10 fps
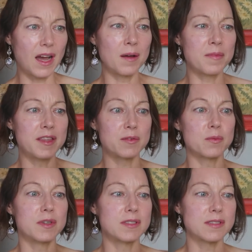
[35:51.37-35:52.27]
I think
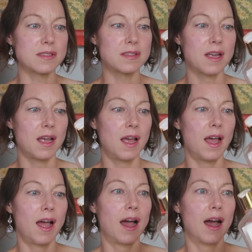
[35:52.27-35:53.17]
this
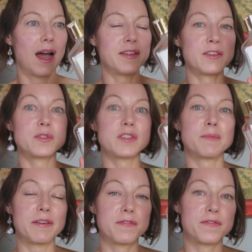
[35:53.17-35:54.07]

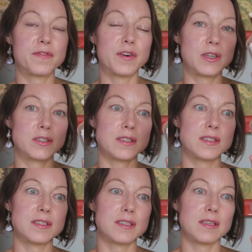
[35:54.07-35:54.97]
was my
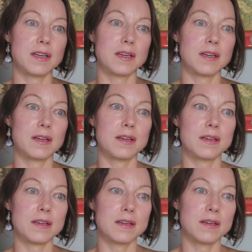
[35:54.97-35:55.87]
first
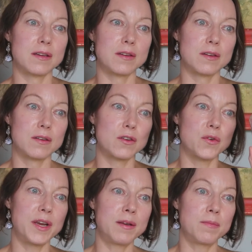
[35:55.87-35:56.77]

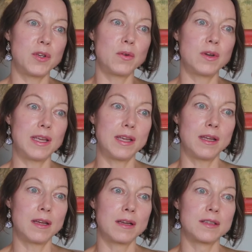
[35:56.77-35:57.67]
green
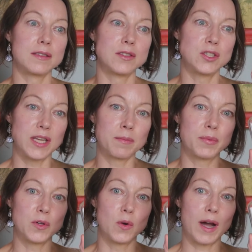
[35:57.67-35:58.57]
beauty
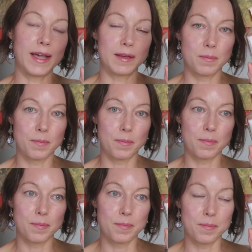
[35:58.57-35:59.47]
shampoo. I had
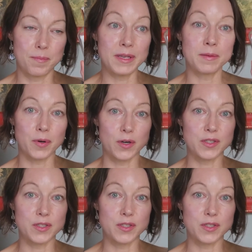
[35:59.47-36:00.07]
been